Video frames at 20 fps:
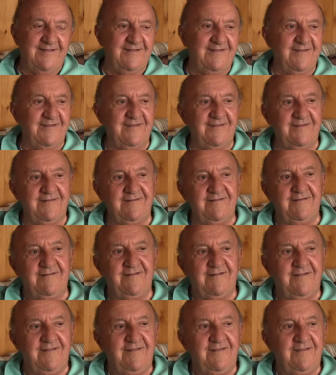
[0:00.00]
And
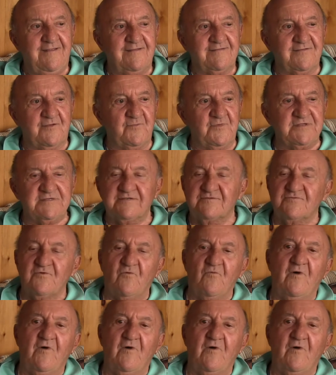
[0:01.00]
somebody says, well,